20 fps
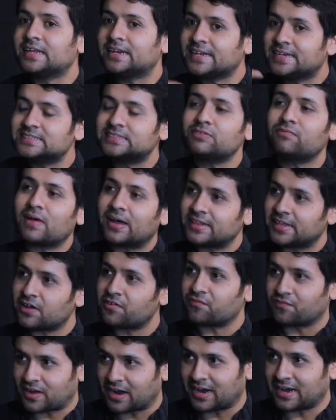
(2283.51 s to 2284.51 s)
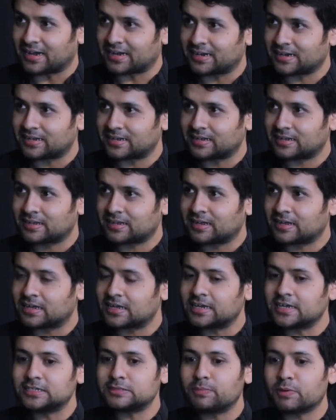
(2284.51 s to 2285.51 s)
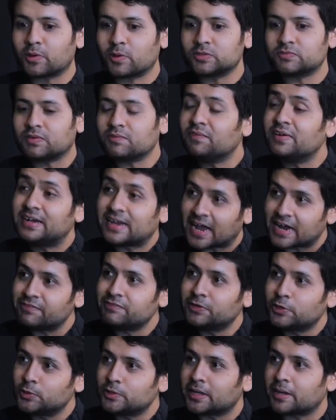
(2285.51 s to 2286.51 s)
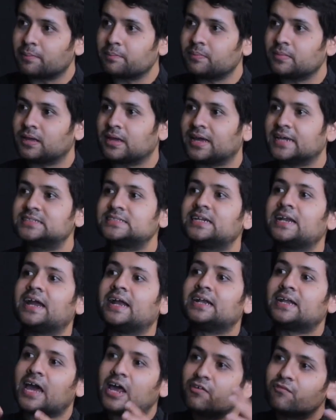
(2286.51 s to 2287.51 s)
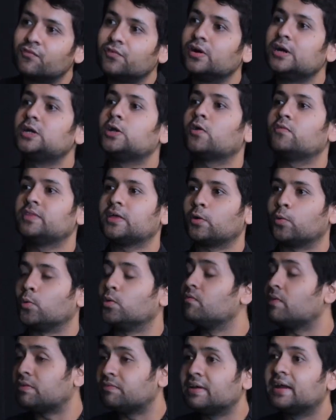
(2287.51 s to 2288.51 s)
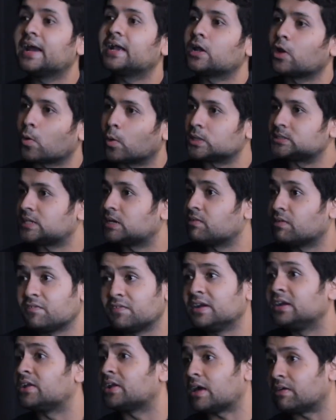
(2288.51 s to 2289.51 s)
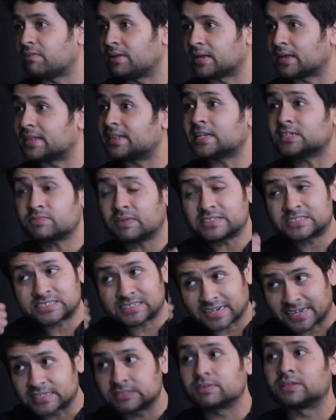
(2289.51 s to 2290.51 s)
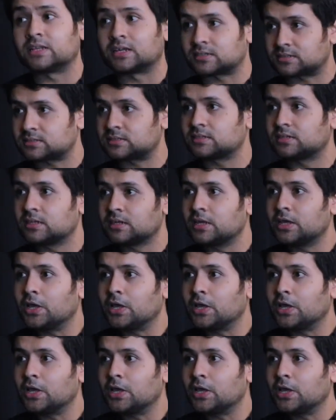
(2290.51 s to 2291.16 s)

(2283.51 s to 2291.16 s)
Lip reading: The reason why they are fat is because when we dive into them, it's an entire world of their own where we get lost and where we're traveling, and that's why it stays with us.